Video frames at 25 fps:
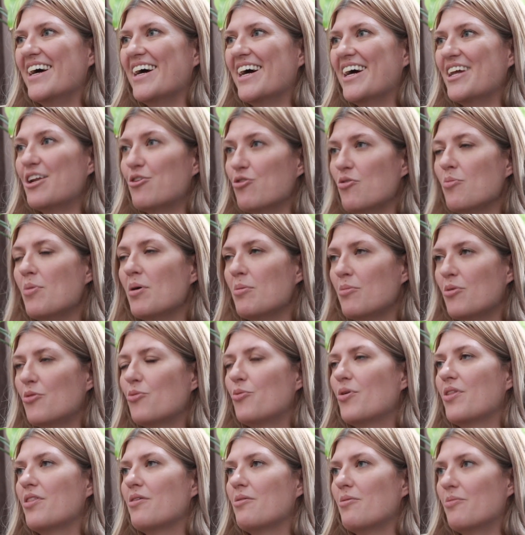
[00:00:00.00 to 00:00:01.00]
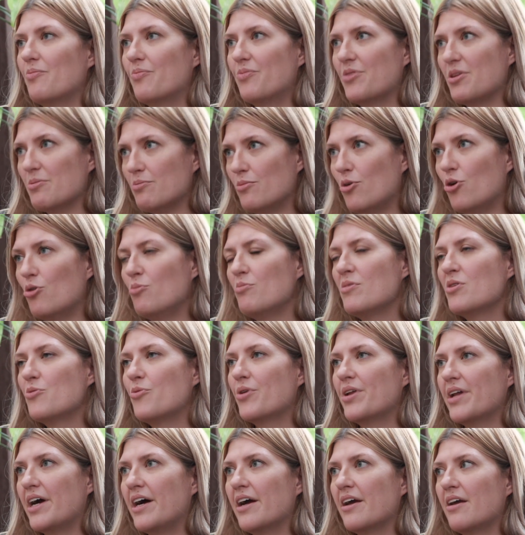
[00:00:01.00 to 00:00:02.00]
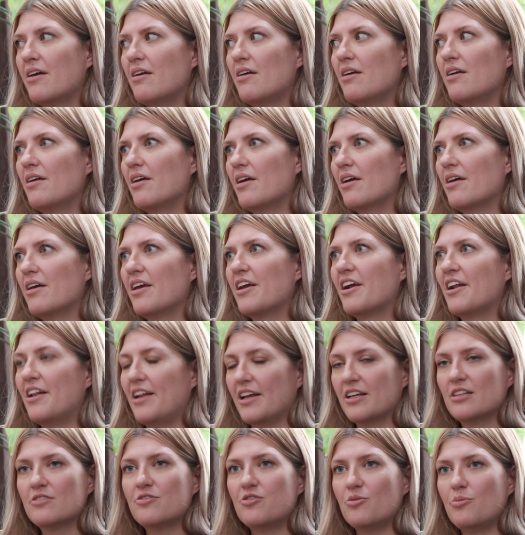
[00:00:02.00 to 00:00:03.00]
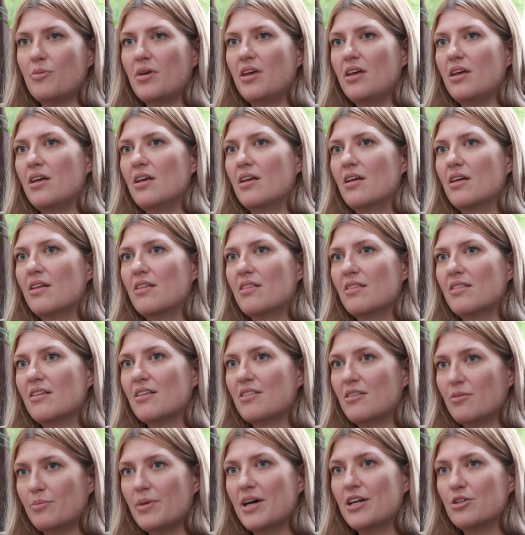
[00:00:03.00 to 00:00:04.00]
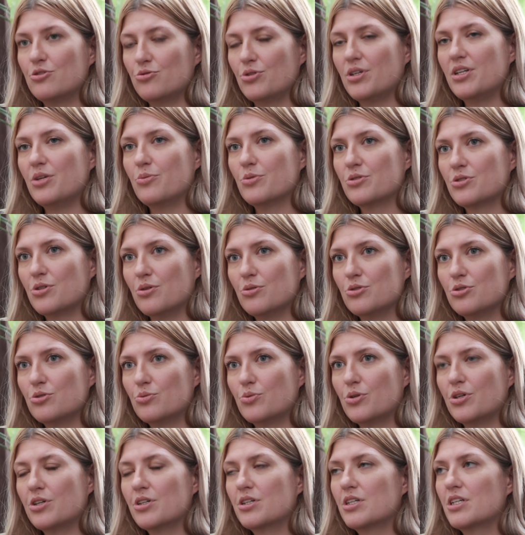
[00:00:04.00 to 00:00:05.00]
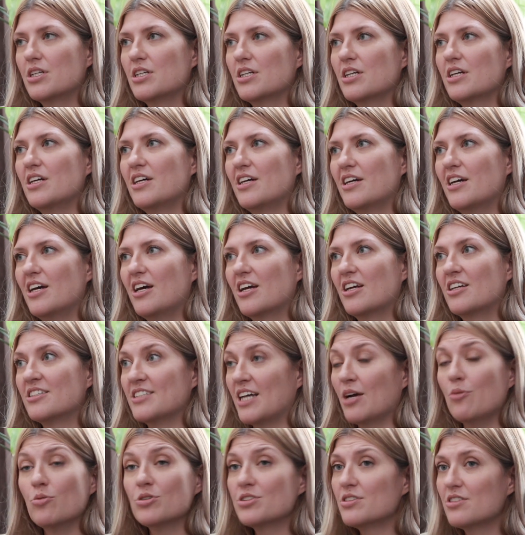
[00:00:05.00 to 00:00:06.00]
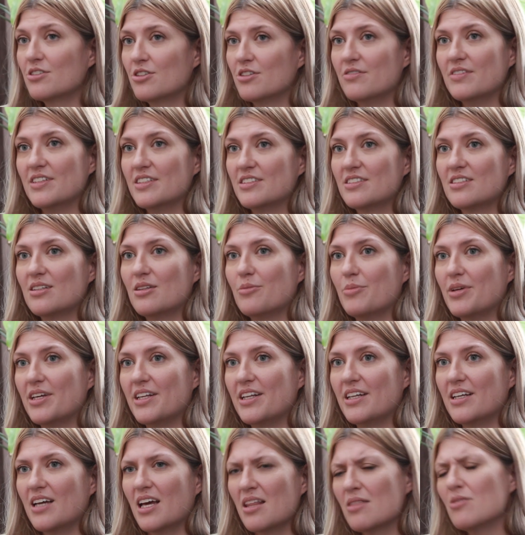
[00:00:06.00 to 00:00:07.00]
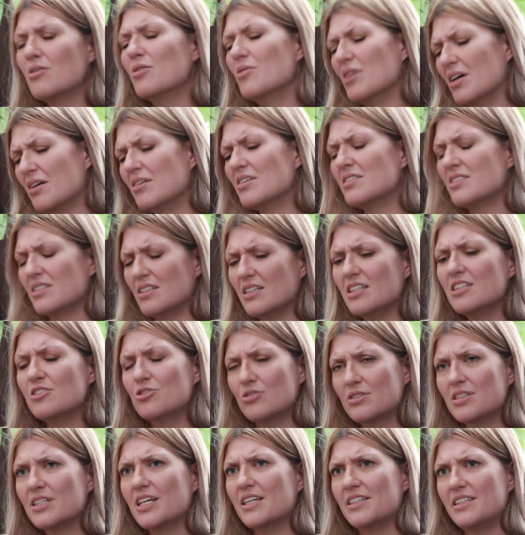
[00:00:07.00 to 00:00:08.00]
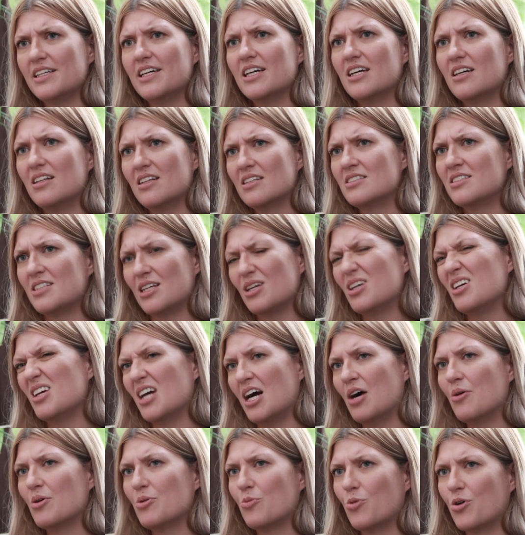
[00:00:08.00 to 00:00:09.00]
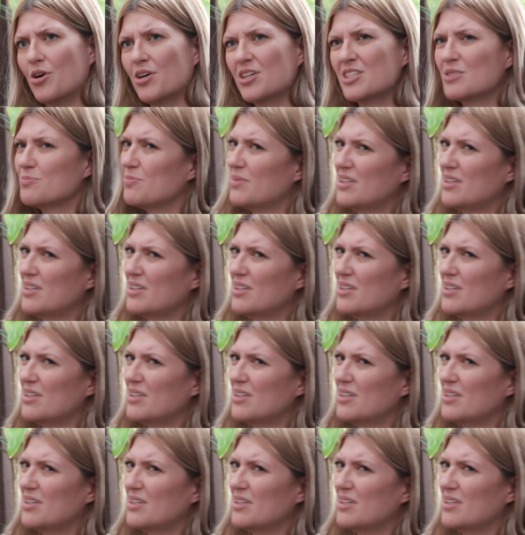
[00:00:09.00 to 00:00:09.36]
And I remember the moment when it clicked for me that the ban treaty was going to work. Because I wasn't convinced in the beginning. I thought, oh, it's an interesting idea. Let's see how it works.